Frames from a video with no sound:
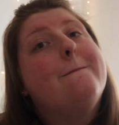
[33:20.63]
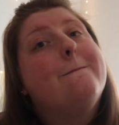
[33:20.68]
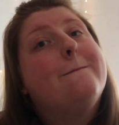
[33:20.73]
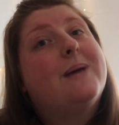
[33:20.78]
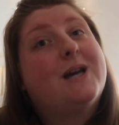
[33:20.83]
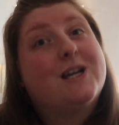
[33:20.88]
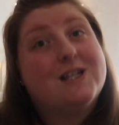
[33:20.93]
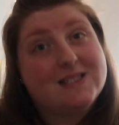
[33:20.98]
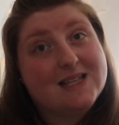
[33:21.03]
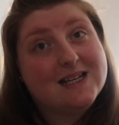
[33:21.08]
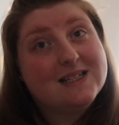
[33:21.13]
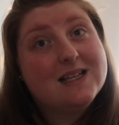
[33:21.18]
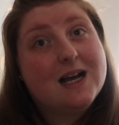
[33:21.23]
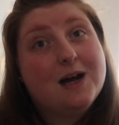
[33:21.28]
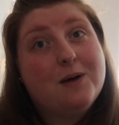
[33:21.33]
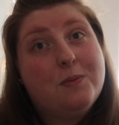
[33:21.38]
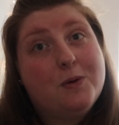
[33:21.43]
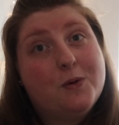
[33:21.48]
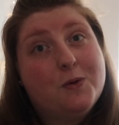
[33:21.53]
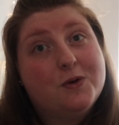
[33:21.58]
because that's
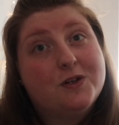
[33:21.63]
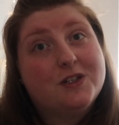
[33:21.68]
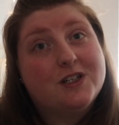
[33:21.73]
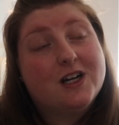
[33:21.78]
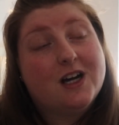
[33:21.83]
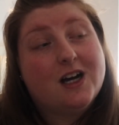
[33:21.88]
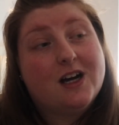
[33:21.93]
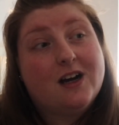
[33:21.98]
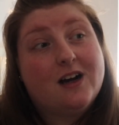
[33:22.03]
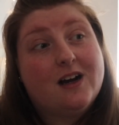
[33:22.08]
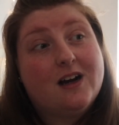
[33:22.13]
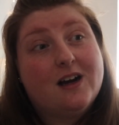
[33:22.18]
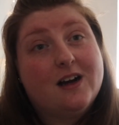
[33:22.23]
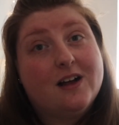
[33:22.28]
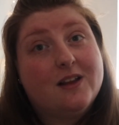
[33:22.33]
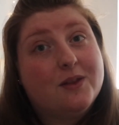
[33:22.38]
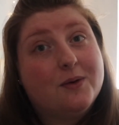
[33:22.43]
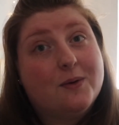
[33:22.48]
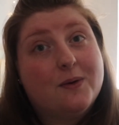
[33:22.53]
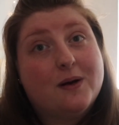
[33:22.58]
how bored
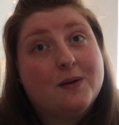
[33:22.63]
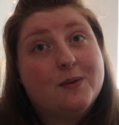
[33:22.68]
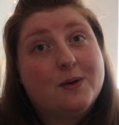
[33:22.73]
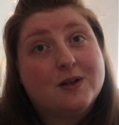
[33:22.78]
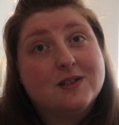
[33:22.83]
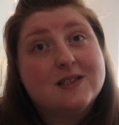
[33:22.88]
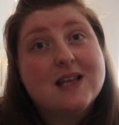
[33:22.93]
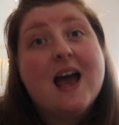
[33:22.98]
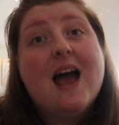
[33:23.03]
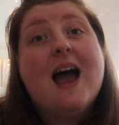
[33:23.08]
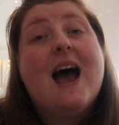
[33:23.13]
I thought I was,